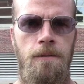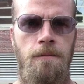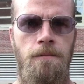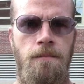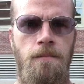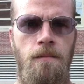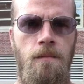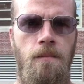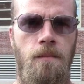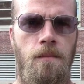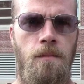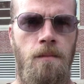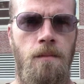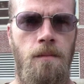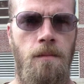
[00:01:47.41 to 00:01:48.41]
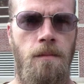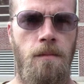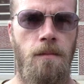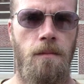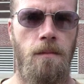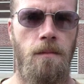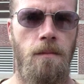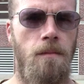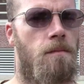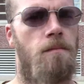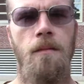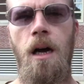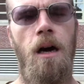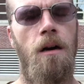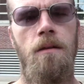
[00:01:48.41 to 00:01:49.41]
did he use the
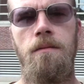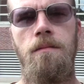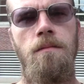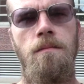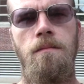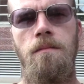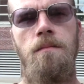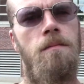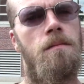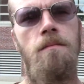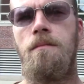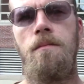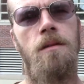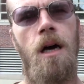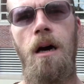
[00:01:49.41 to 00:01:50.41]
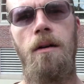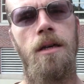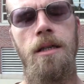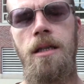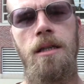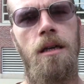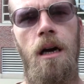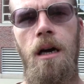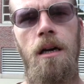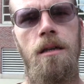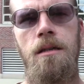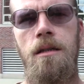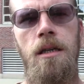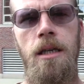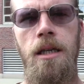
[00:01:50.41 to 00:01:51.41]
monopod in any sort of way? No, he did
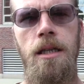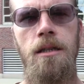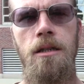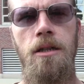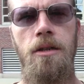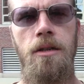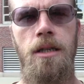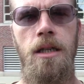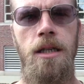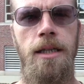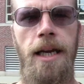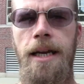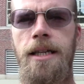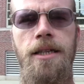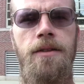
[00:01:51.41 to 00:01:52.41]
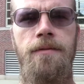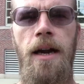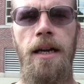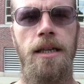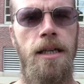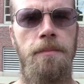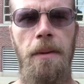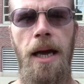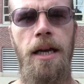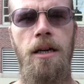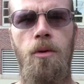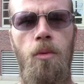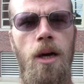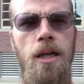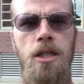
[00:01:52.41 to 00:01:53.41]
not. He didn't use it in any threatening
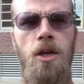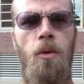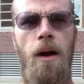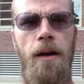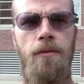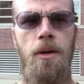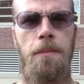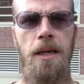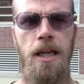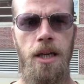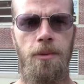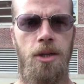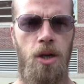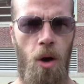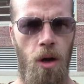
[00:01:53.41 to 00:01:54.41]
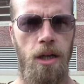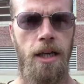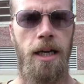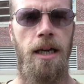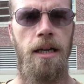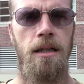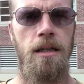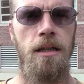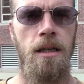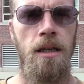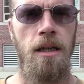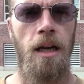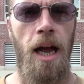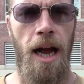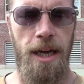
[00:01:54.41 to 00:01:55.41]
manner whatsoever, but he was holding it,
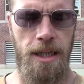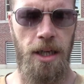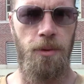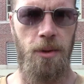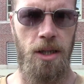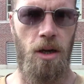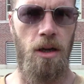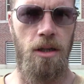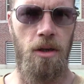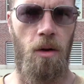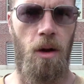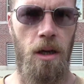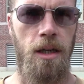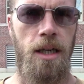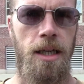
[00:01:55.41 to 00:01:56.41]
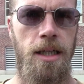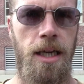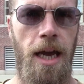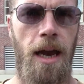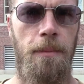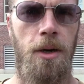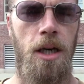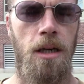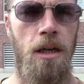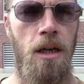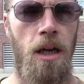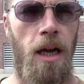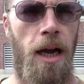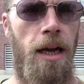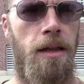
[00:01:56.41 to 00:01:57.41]
as he was also holding his camera.
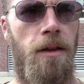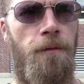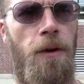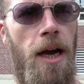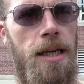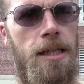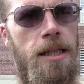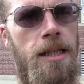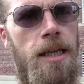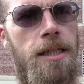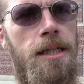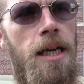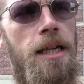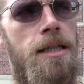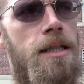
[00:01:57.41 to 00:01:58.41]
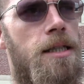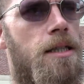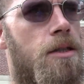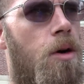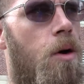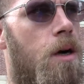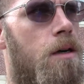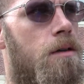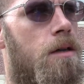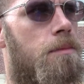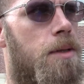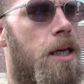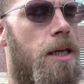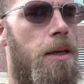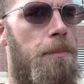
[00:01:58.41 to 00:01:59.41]
And the fact that they said in
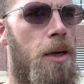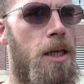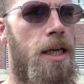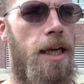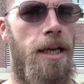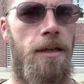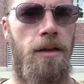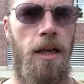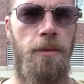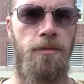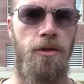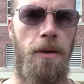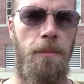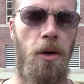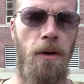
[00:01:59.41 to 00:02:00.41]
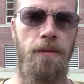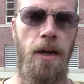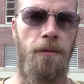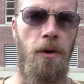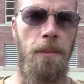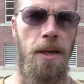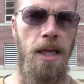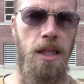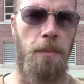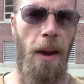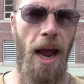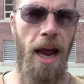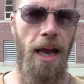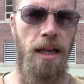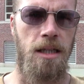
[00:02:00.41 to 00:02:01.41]
courtroom that he pulled it, he removed it from his
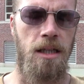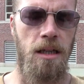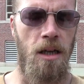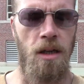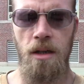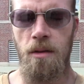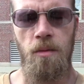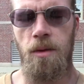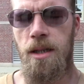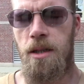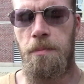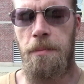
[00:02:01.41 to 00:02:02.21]
pants, was